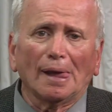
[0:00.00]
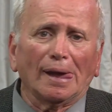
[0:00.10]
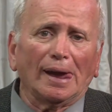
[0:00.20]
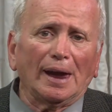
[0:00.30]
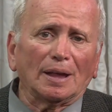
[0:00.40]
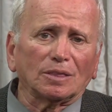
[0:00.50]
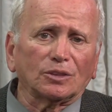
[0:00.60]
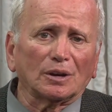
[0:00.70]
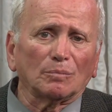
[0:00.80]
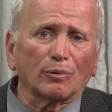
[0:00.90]
and
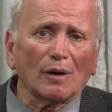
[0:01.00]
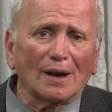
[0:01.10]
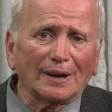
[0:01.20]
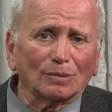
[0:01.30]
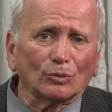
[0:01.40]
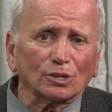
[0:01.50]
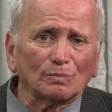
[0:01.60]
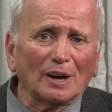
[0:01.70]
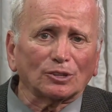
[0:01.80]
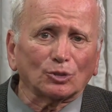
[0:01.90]
Brian was
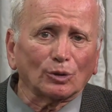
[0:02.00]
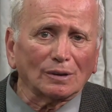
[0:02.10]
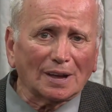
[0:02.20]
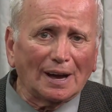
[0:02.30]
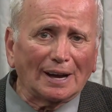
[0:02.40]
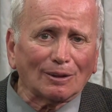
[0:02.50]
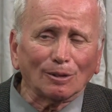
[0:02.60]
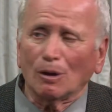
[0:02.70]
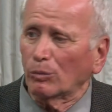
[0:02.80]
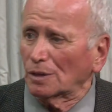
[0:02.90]
my tour guide
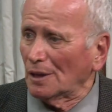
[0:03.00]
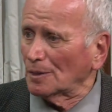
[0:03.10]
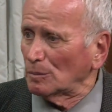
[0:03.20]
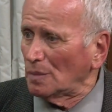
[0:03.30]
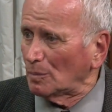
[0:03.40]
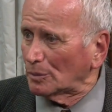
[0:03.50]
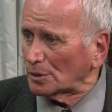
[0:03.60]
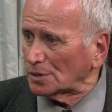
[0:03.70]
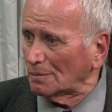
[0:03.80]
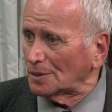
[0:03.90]
along with other
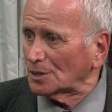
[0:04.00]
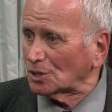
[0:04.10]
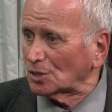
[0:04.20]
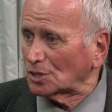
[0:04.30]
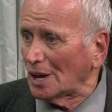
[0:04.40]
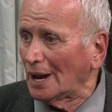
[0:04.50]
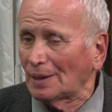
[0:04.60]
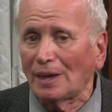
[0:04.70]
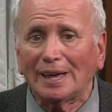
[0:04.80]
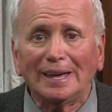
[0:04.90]
members of the
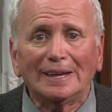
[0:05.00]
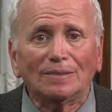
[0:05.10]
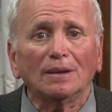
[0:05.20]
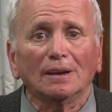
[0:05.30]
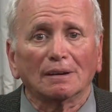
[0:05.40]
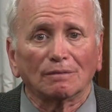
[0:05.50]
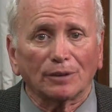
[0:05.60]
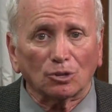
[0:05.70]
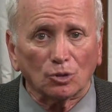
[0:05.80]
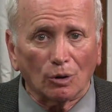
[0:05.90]
society in
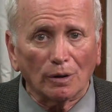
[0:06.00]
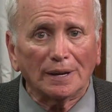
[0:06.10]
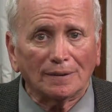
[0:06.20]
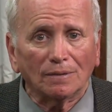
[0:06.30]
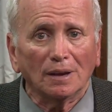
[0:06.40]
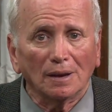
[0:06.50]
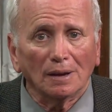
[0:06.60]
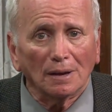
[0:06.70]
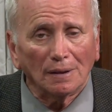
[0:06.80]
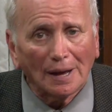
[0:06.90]
Victorian
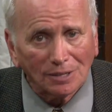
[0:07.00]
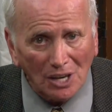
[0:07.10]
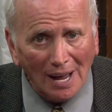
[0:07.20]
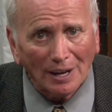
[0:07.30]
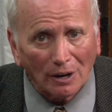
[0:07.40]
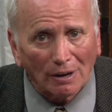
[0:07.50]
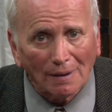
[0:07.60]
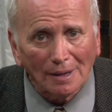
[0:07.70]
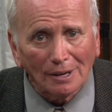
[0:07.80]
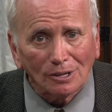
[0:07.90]
attire.
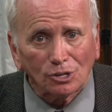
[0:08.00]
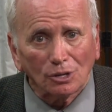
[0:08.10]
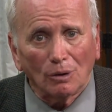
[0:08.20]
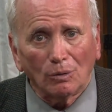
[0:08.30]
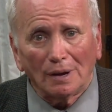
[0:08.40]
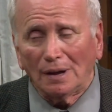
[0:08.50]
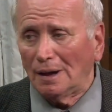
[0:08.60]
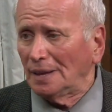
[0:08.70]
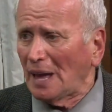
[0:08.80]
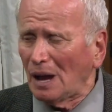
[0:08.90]
So,
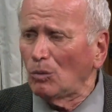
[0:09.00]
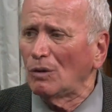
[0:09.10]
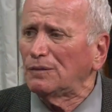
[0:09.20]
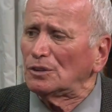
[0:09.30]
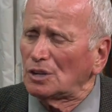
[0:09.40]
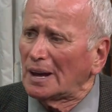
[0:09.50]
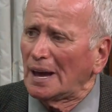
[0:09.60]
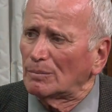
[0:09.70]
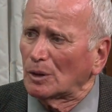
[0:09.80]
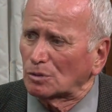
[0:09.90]
and how often do you
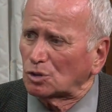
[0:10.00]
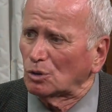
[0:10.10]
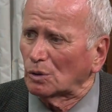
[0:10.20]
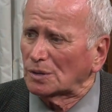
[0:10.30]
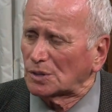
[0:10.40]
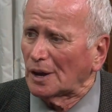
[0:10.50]
have those tours there?